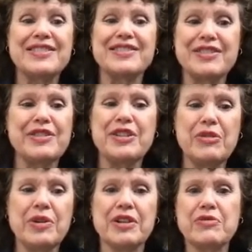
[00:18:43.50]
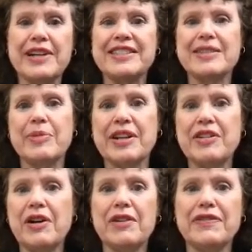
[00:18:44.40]
So you don't want to write somebody
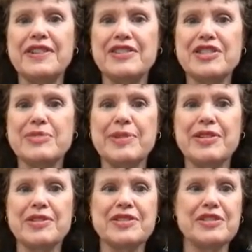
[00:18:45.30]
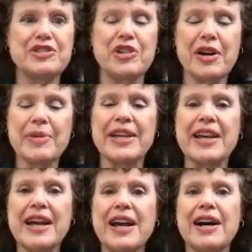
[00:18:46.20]
off, just because they're charming.
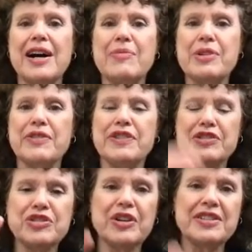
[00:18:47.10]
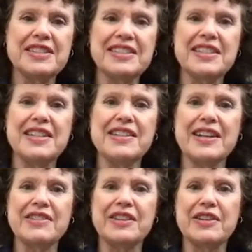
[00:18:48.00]
But if you start to see
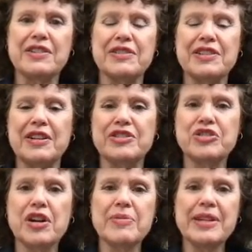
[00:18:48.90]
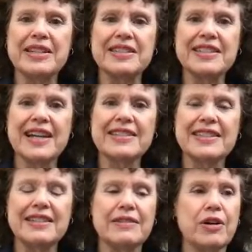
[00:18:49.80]
that they're, charming and
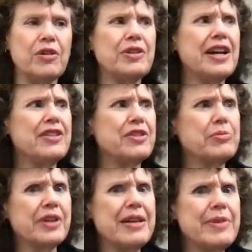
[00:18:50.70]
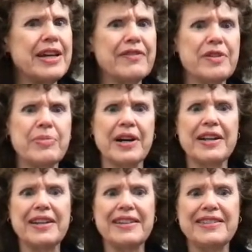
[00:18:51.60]
sexy, and oh yeah, they're blaming
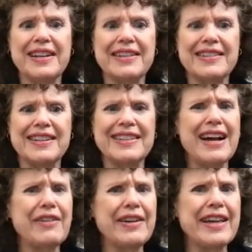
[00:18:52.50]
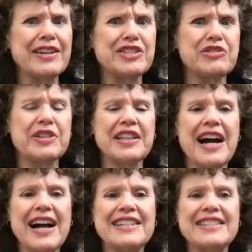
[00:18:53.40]
everybody, and now I catch you in
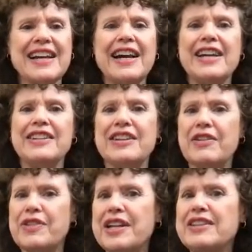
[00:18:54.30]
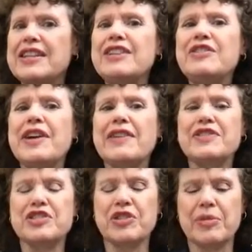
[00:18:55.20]
lies, then you have
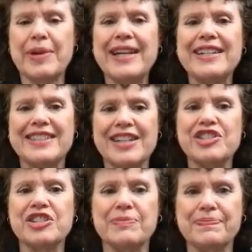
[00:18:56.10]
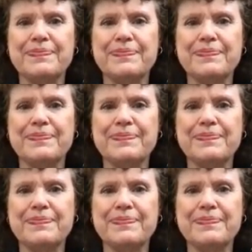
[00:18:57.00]
to start paying attention.